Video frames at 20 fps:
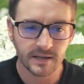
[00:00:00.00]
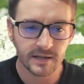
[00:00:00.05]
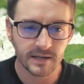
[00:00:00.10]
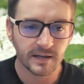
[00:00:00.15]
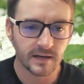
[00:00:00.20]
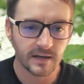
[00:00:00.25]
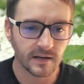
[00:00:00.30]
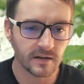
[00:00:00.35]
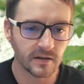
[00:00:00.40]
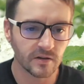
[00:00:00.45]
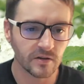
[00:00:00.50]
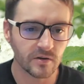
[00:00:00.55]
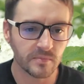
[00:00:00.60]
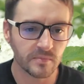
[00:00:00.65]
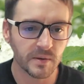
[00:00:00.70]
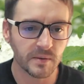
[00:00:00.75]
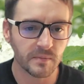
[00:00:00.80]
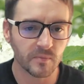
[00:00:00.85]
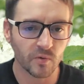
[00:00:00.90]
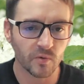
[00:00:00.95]
a little
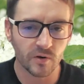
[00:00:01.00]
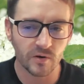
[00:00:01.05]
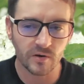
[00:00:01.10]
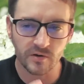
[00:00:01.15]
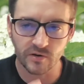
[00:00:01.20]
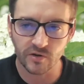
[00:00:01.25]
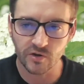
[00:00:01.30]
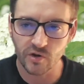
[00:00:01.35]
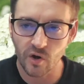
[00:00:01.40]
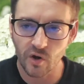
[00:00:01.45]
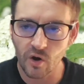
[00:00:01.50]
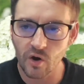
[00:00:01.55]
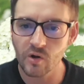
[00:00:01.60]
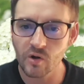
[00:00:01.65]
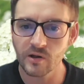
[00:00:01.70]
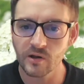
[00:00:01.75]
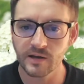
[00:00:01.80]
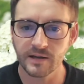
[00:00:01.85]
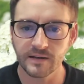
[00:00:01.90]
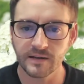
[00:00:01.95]
bit more
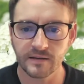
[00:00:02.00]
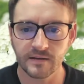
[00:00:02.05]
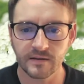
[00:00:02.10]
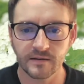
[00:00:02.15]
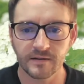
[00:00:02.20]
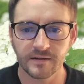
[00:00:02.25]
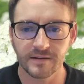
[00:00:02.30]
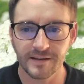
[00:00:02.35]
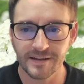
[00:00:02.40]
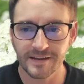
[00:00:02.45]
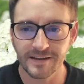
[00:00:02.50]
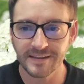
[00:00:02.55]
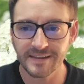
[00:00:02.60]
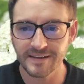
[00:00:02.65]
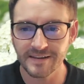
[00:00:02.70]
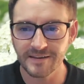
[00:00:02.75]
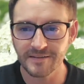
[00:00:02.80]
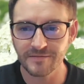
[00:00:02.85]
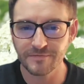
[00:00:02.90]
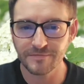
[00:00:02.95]
dull in
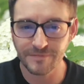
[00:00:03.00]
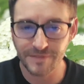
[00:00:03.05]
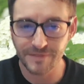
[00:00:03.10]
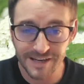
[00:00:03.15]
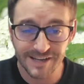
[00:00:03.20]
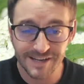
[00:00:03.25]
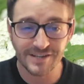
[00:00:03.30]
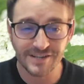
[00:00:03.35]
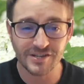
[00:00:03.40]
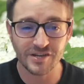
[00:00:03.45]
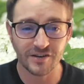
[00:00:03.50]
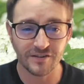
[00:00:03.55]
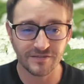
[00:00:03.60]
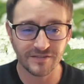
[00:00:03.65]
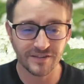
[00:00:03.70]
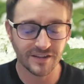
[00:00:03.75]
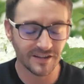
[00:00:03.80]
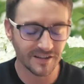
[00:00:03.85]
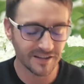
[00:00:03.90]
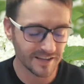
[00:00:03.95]
the finish
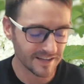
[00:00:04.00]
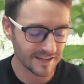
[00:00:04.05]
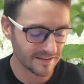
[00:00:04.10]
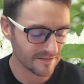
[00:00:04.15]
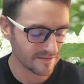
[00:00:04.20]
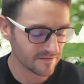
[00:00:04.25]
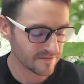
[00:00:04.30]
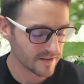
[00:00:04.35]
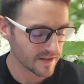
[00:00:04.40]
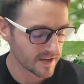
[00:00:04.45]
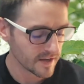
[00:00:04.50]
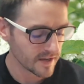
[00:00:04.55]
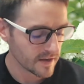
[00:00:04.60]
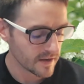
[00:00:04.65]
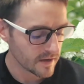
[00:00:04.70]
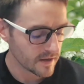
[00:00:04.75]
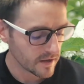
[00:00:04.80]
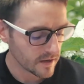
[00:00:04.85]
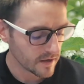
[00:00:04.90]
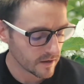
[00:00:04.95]
of the leaf.
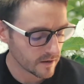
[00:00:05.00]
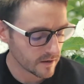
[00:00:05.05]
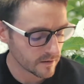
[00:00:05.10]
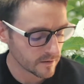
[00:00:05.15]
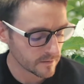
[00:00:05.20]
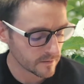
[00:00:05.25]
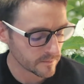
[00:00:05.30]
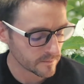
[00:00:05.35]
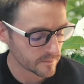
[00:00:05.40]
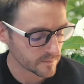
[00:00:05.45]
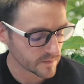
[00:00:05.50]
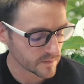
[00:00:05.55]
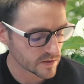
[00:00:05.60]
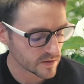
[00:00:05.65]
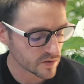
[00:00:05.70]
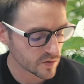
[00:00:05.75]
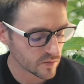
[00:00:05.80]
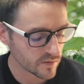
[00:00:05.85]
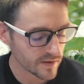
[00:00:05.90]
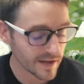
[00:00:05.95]

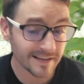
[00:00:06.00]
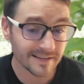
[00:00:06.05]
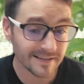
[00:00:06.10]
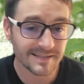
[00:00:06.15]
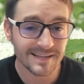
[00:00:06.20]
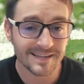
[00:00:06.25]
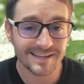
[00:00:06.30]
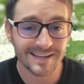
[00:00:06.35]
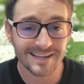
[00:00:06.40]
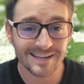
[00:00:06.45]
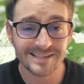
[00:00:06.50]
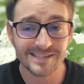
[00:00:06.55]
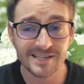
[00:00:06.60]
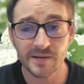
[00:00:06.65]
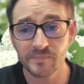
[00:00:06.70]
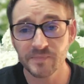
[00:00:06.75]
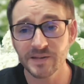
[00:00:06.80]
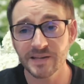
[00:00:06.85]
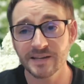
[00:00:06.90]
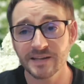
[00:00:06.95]
So that's
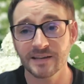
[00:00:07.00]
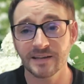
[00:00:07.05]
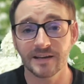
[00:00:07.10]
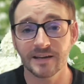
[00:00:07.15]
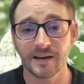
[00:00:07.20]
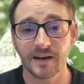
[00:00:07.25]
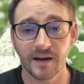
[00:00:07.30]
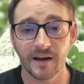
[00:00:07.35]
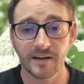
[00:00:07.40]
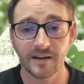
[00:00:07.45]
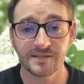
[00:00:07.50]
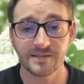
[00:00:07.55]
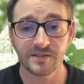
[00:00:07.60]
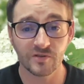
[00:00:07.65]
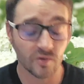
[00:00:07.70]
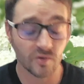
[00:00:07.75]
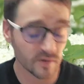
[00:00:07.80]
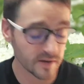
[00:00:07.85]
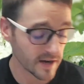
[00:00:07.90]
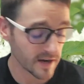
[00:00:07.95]
something to
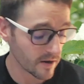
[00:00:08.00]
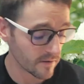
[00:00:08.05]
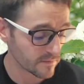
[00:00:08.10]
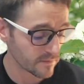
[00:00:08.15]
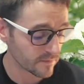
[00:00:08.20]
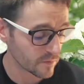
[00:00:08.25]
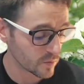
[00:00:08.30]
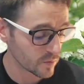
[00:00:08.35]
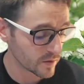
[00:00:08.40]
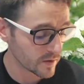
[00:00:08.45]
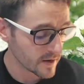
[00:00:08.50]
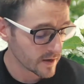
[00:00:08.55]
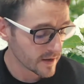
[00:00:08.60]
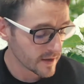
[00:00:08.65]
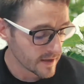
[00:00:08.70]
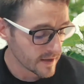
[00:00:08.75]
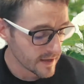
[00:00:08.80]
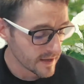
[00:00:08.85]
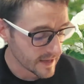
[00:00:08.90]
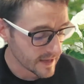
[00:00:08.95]
look out for.
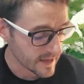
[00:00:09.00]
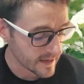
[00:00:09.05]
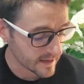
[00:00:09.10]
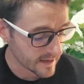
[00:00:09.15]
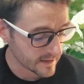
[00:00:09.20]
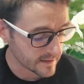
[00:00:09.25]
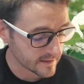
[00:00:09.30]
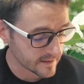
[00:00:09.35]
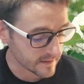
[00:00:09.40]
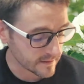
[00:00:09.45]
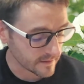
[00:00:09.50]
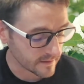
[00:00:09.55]
And